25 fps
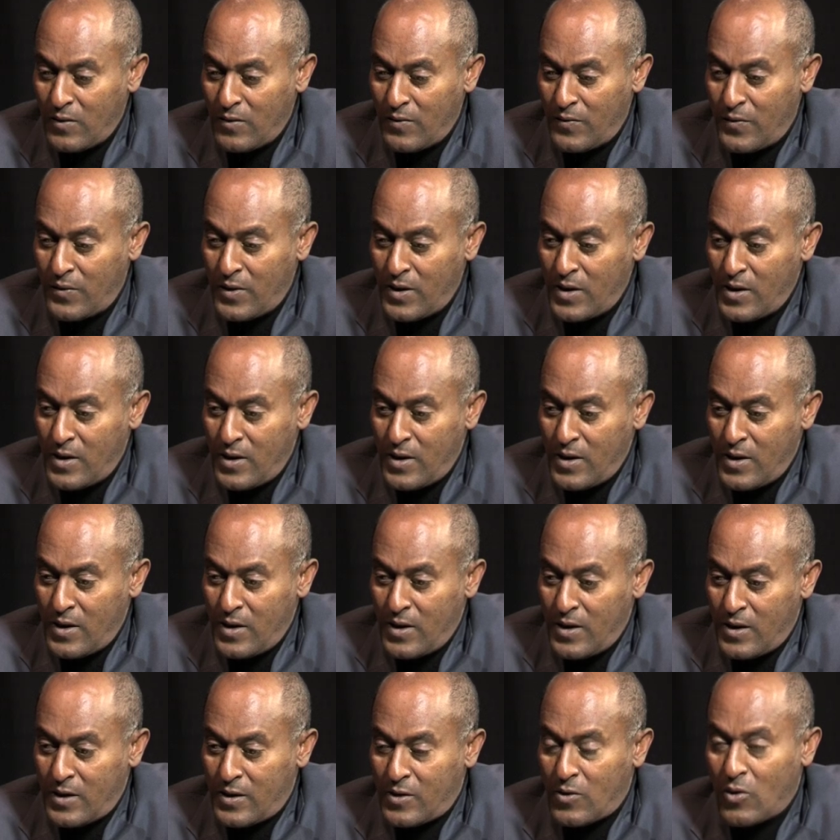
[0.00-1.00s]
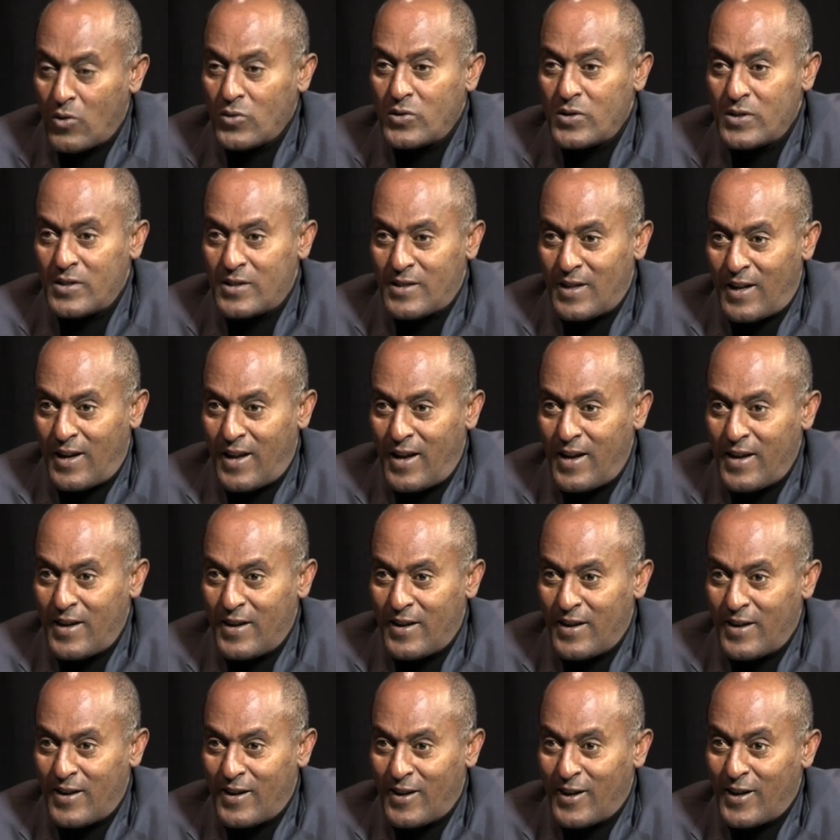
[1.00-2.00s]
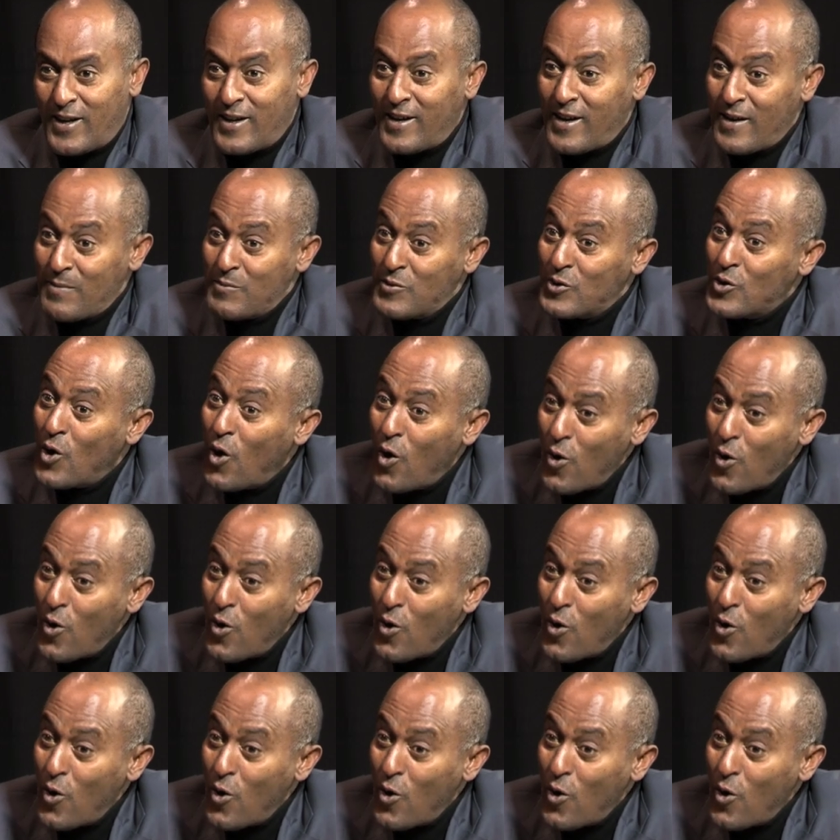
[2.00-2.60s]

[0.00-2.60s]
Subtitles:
of crosses the line and comes